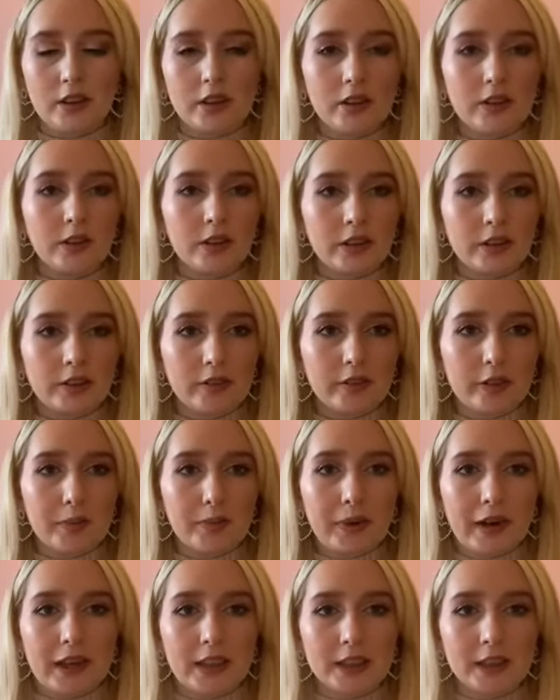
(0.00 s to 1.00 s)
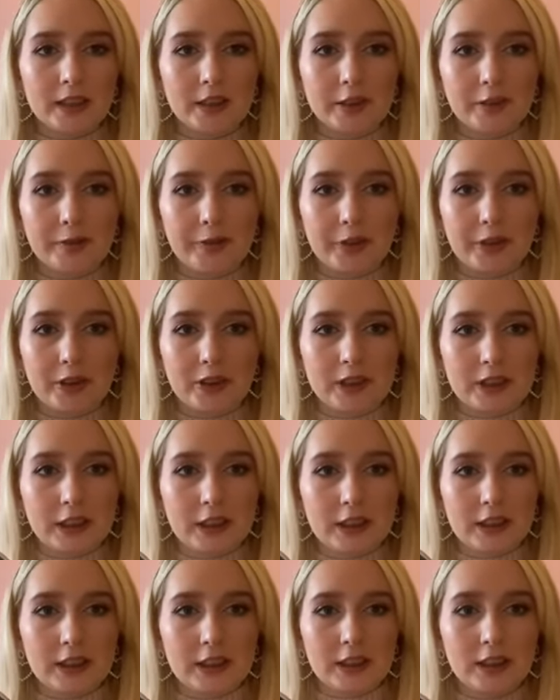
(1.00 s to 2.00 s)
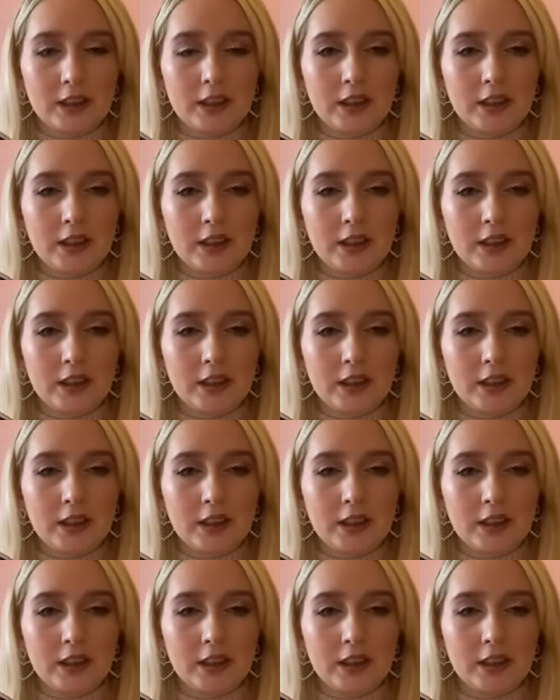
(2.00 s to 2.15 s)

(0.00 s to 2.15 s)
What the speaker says: one of the best bronzers,